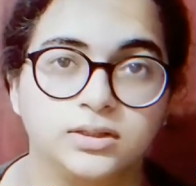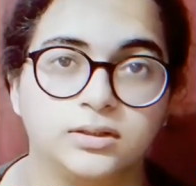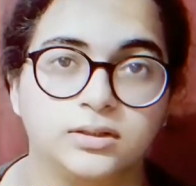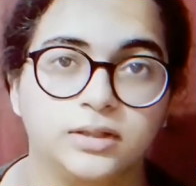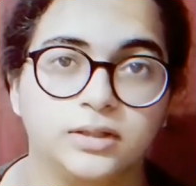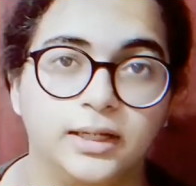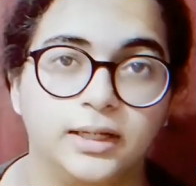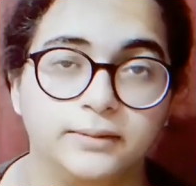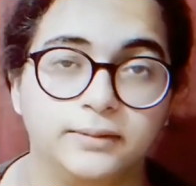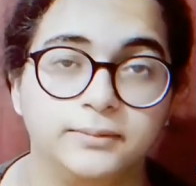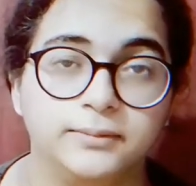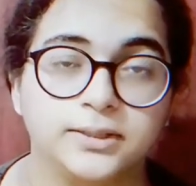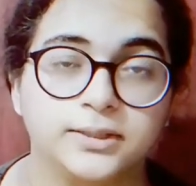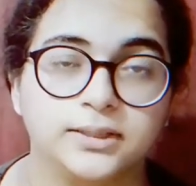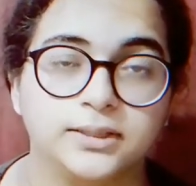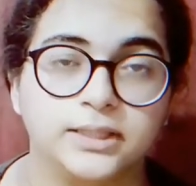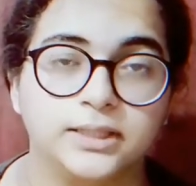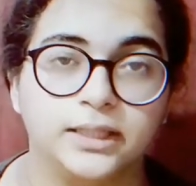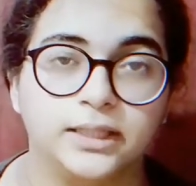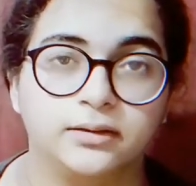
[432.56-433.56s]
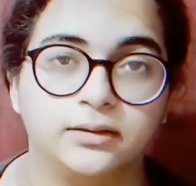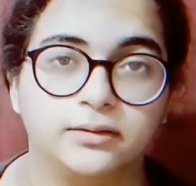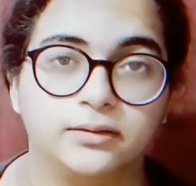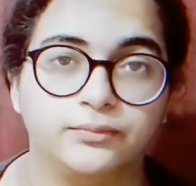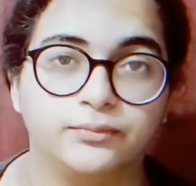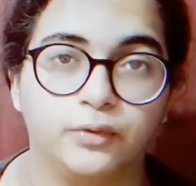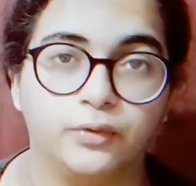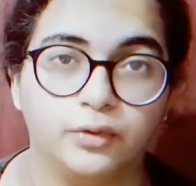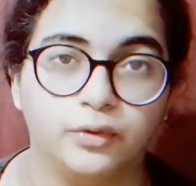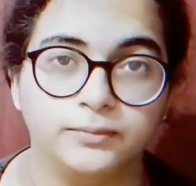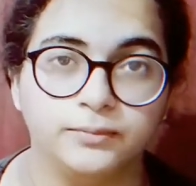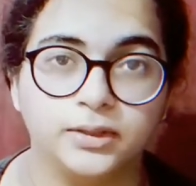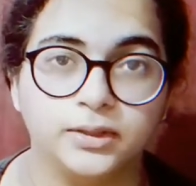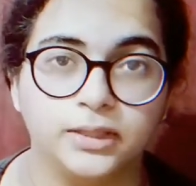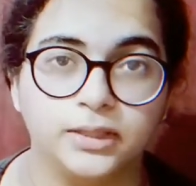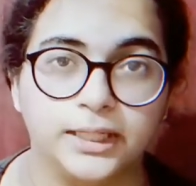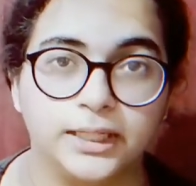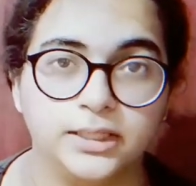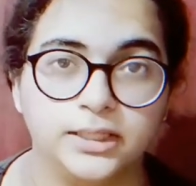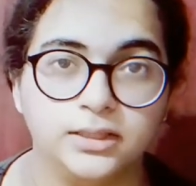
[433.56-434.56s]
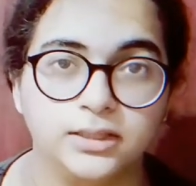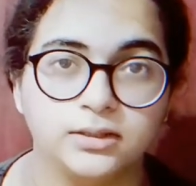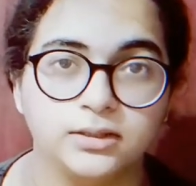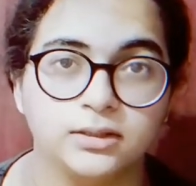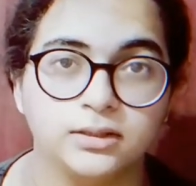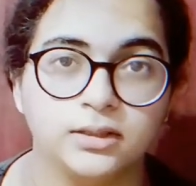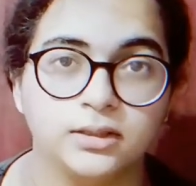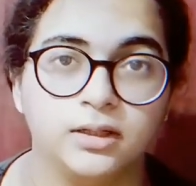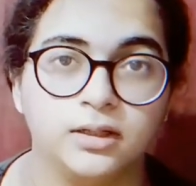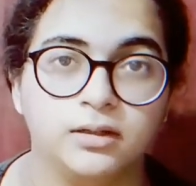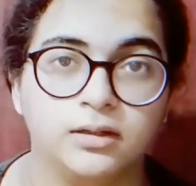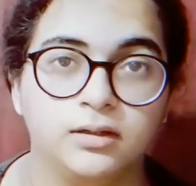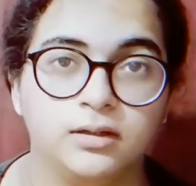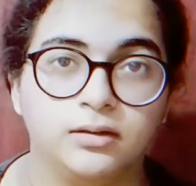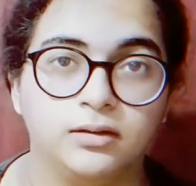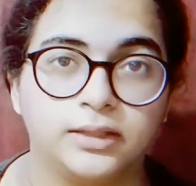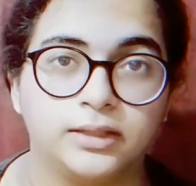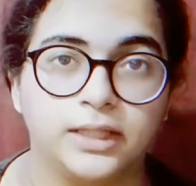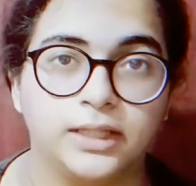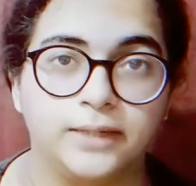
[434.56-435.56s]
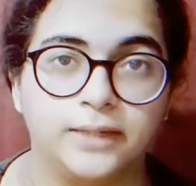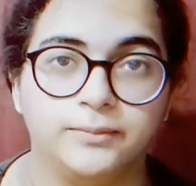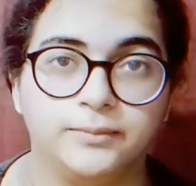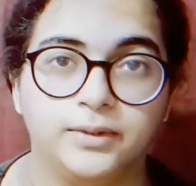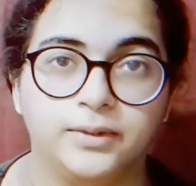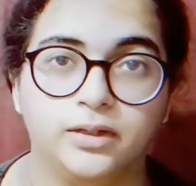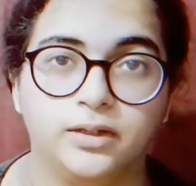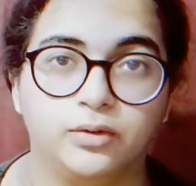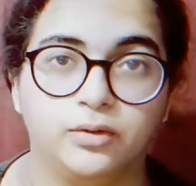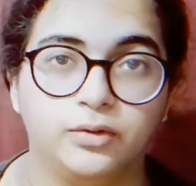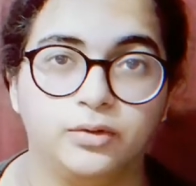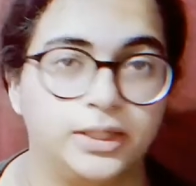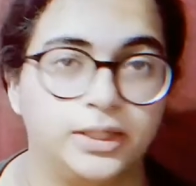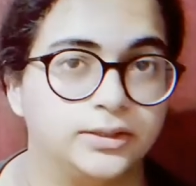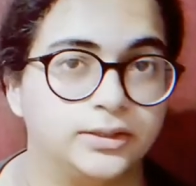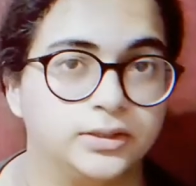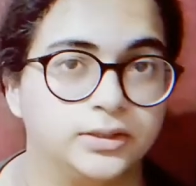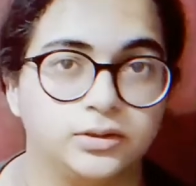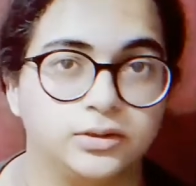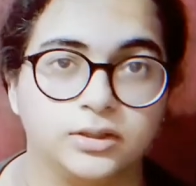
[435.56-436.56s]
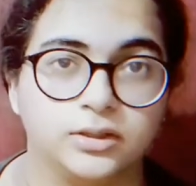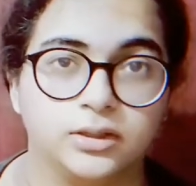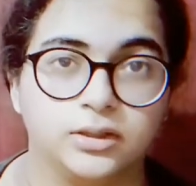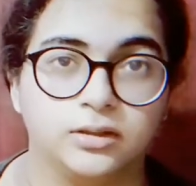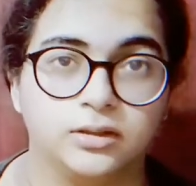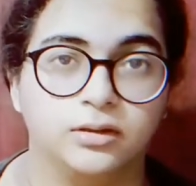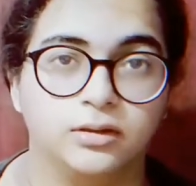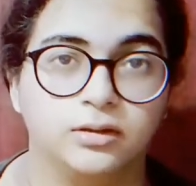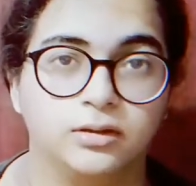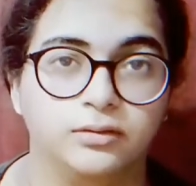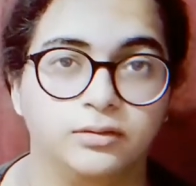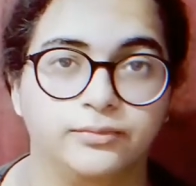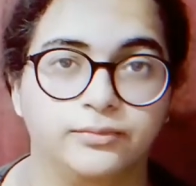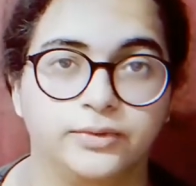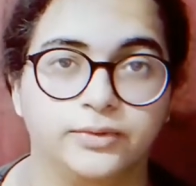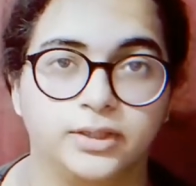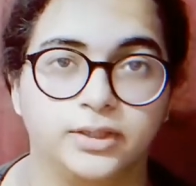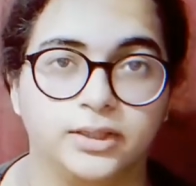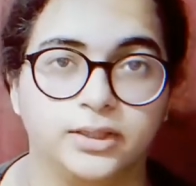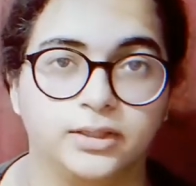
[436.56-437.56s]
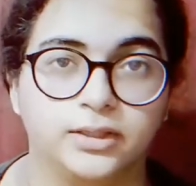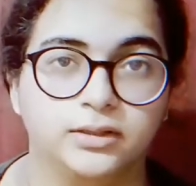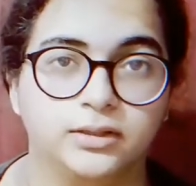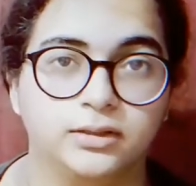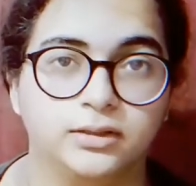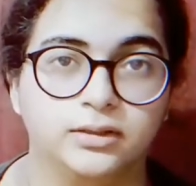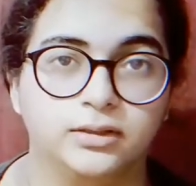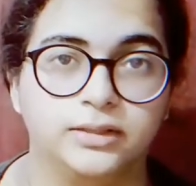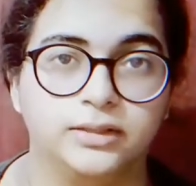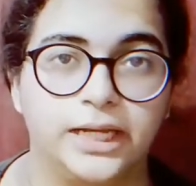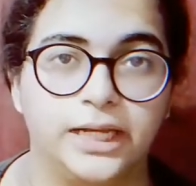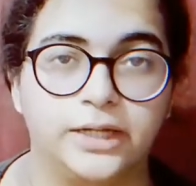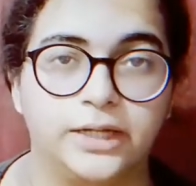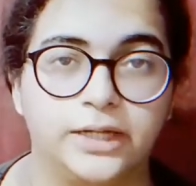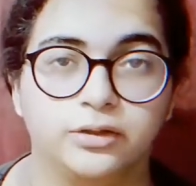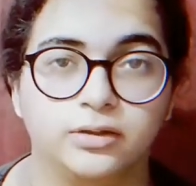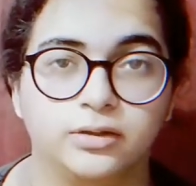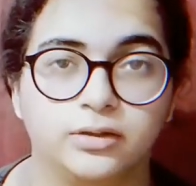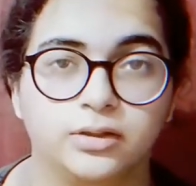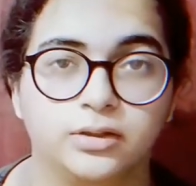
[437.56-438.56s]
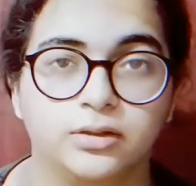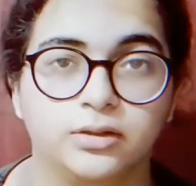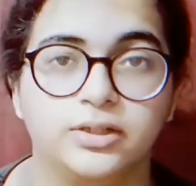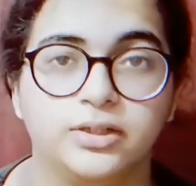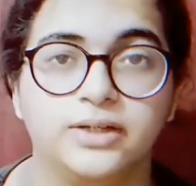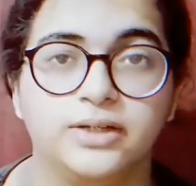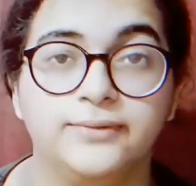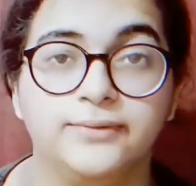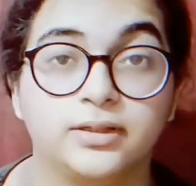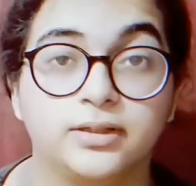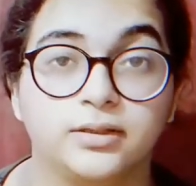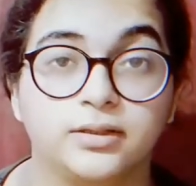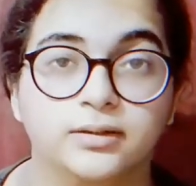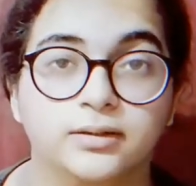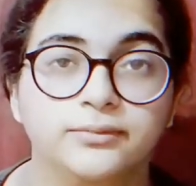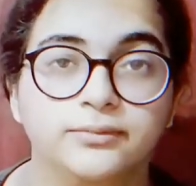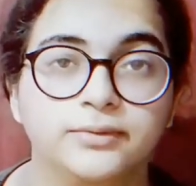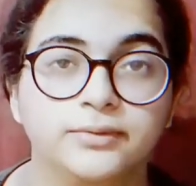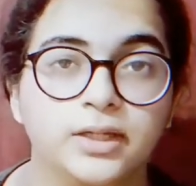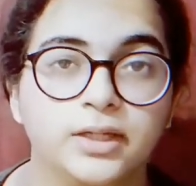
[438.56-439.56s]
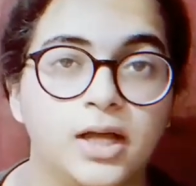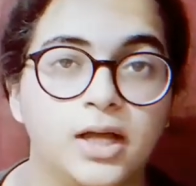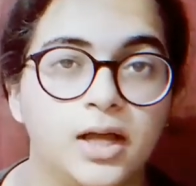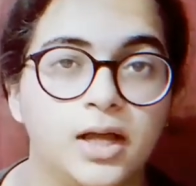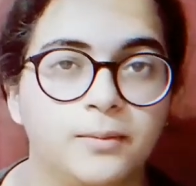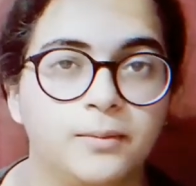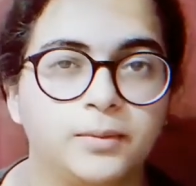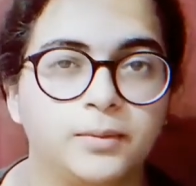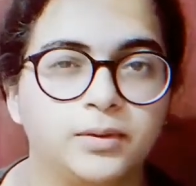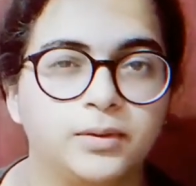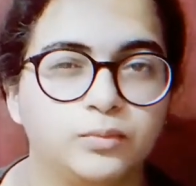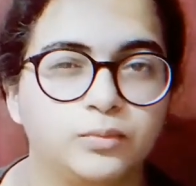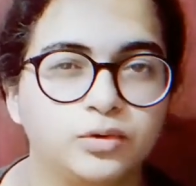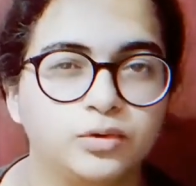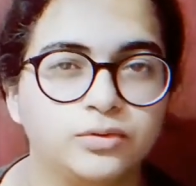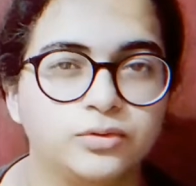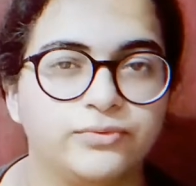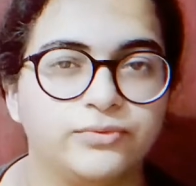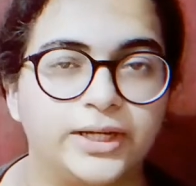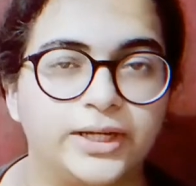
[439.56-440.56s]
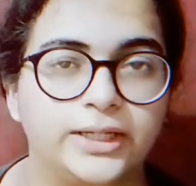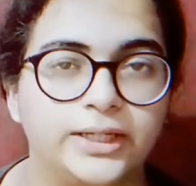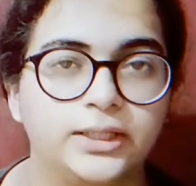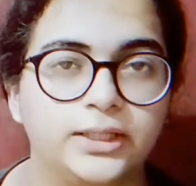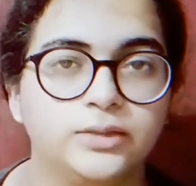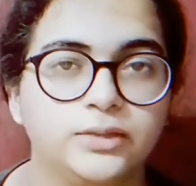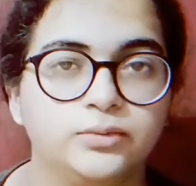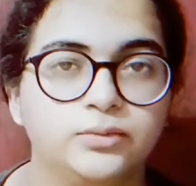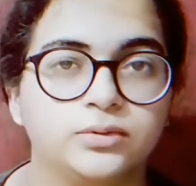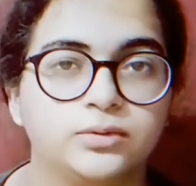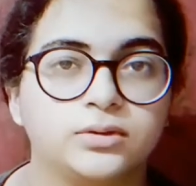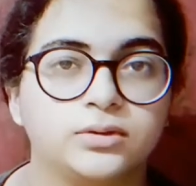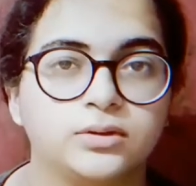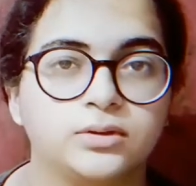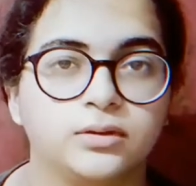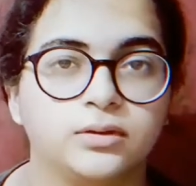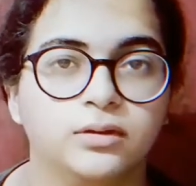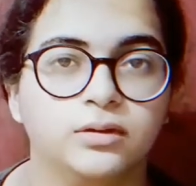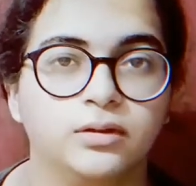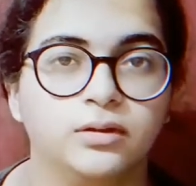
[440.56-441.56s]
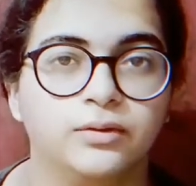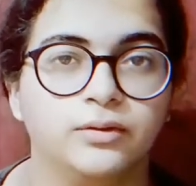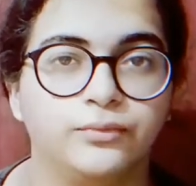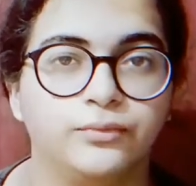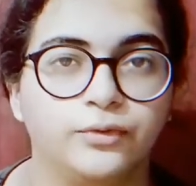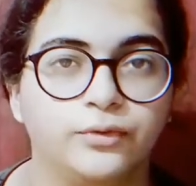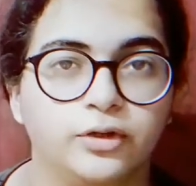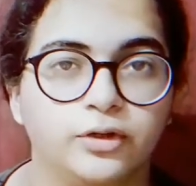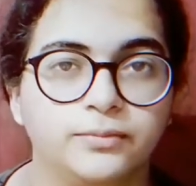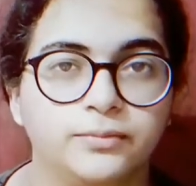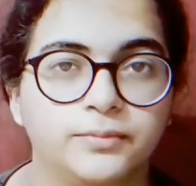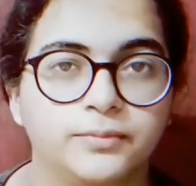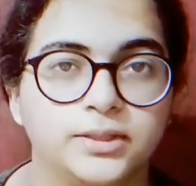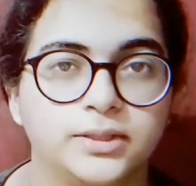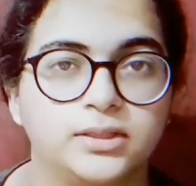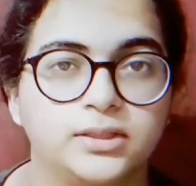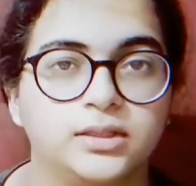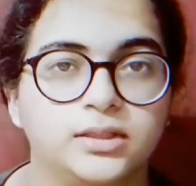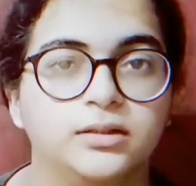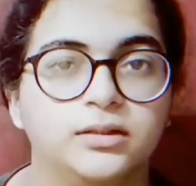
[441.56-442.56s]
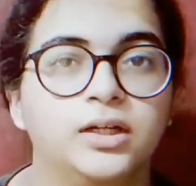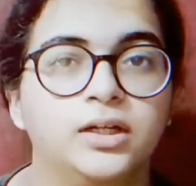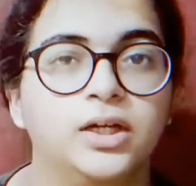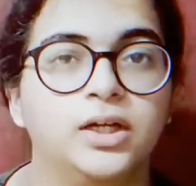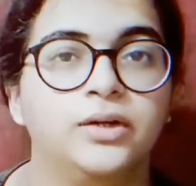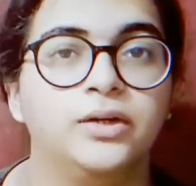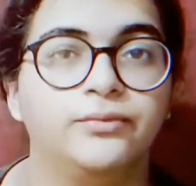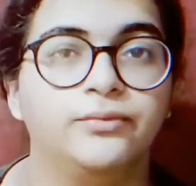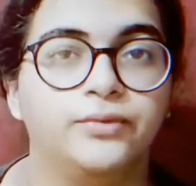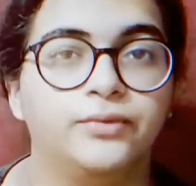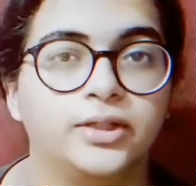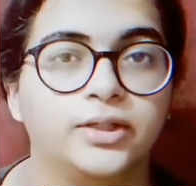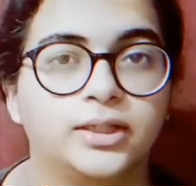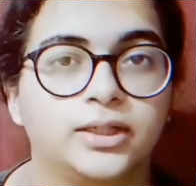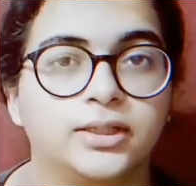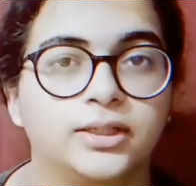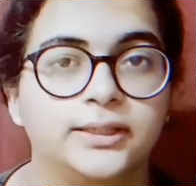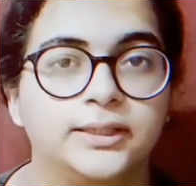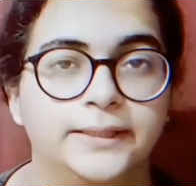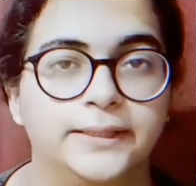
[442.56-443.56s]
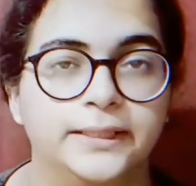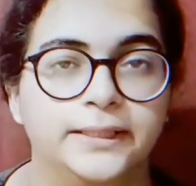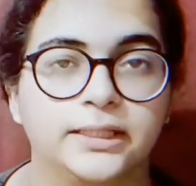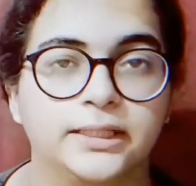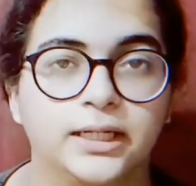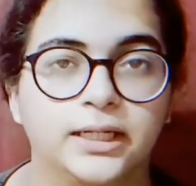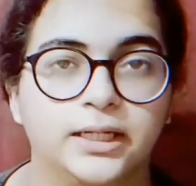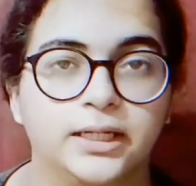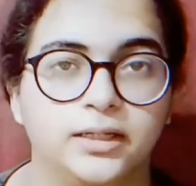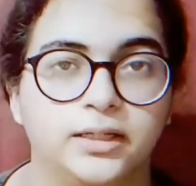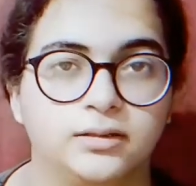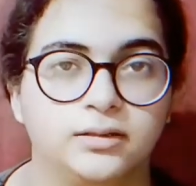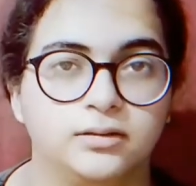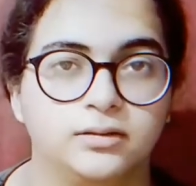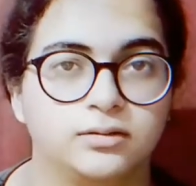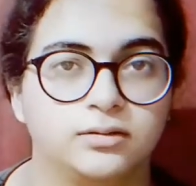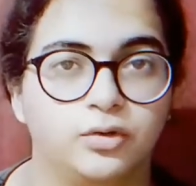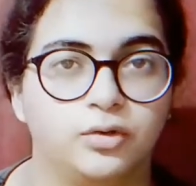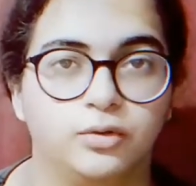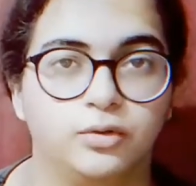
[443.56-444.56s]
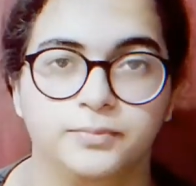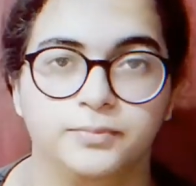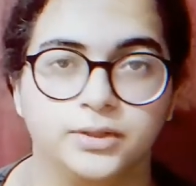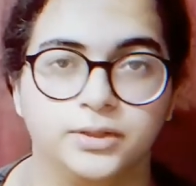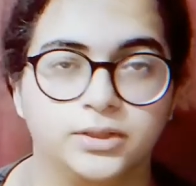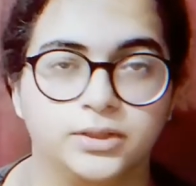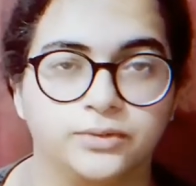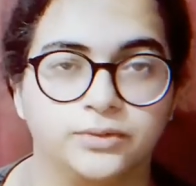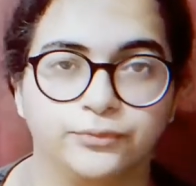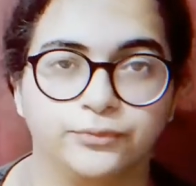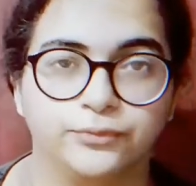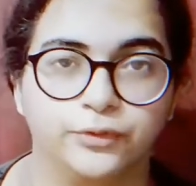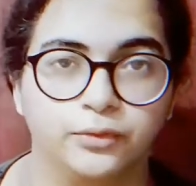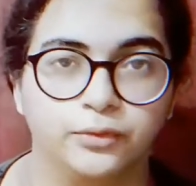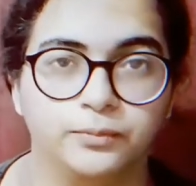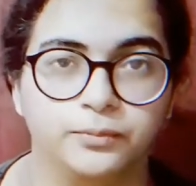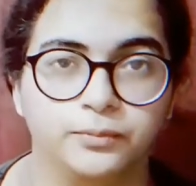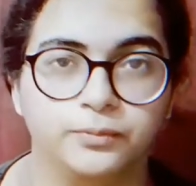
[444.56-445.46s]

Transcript: elements that form the lines can be horizontal, vertical, diagonal, or even curved, but the most widely used form is the vertical leading line composition form.